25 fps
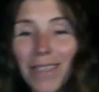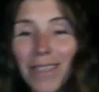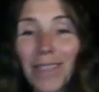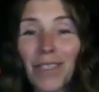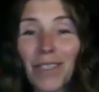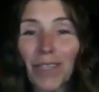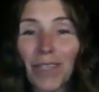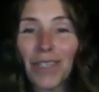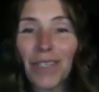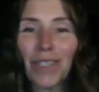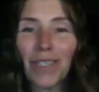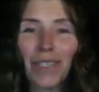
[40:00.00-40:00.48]

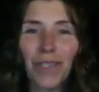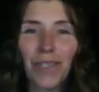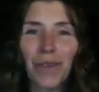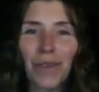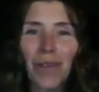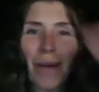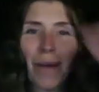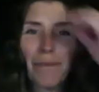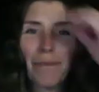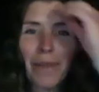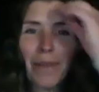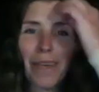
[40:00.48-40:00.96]
start to do
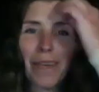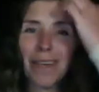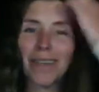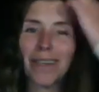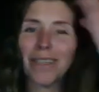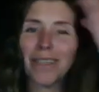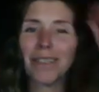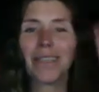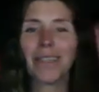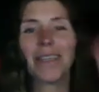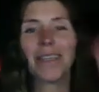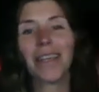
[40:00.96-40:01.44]
that,
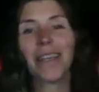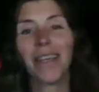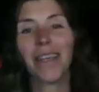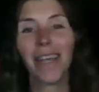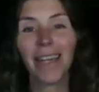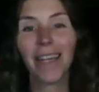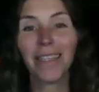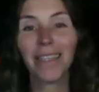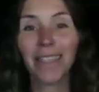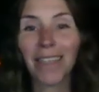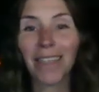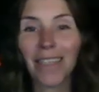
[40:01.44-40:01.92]
because
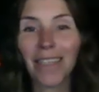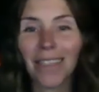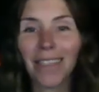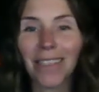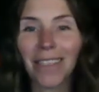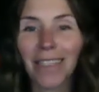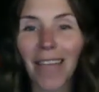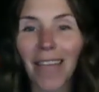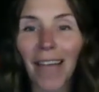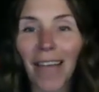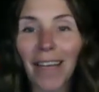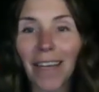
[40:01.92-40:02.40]
it's
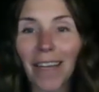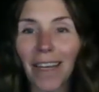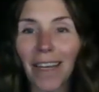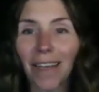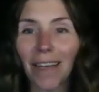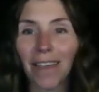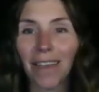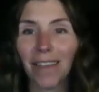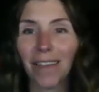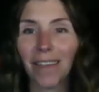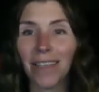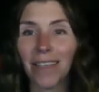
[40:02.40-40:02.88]

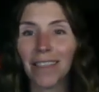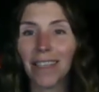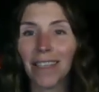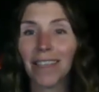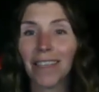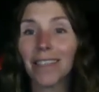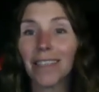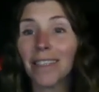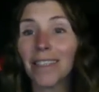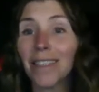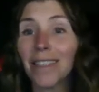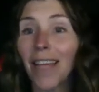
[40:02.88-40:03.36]
exciting. That's
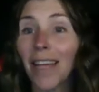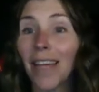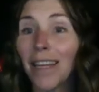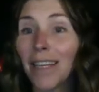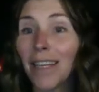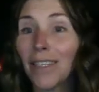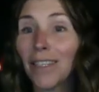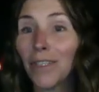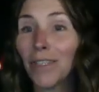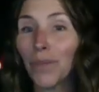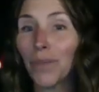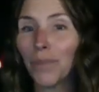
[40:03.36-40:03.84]

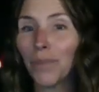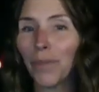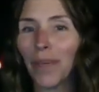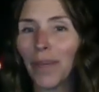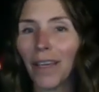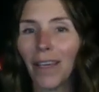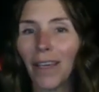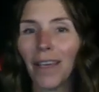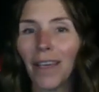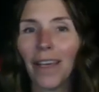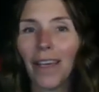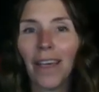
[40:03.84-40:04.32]
exciting to
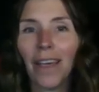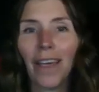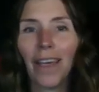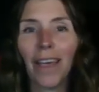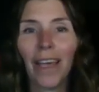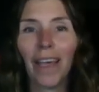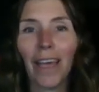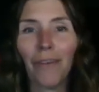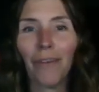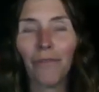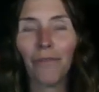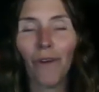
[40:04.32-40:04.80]
me.
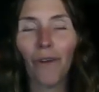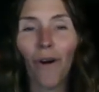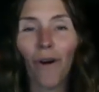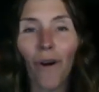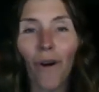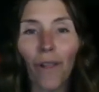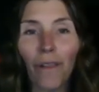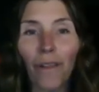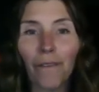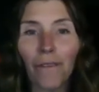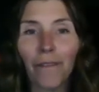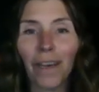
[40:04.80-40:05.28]
If
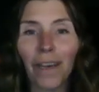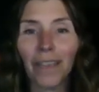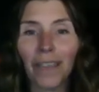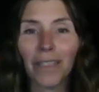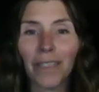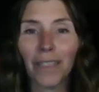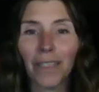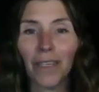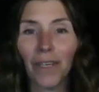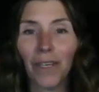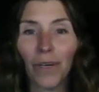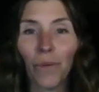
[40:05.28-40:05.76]
all of
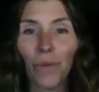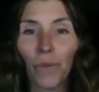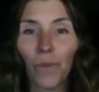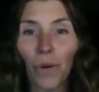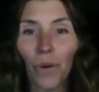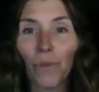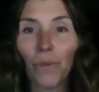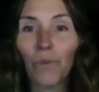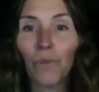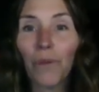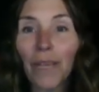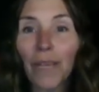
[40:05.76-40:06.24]
us
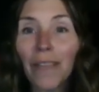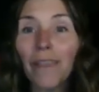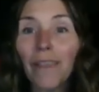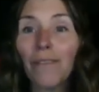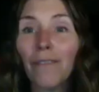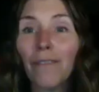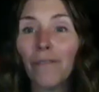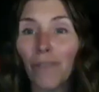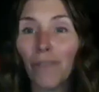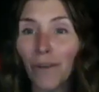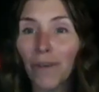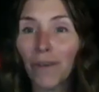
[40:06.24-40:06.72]
were really
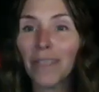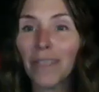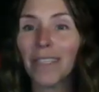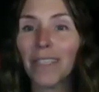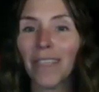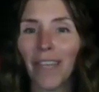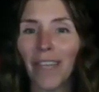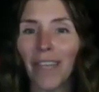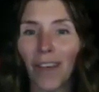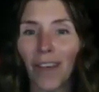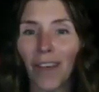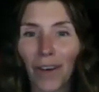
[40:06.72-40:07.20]

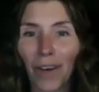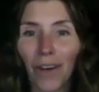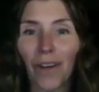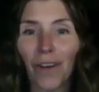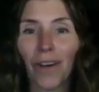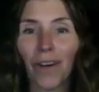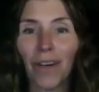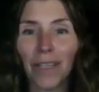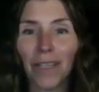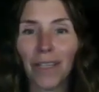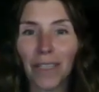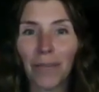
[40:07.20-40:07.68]
focusing on our
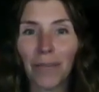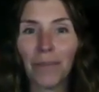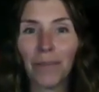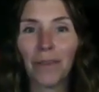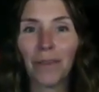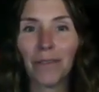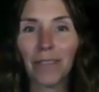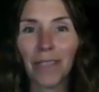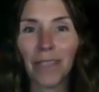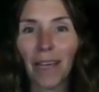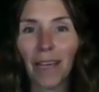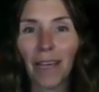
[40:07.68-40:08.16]
concept
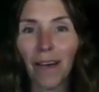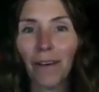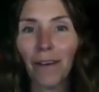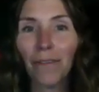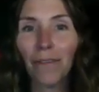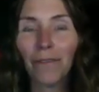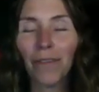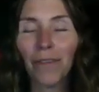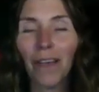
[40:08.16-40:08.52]
of self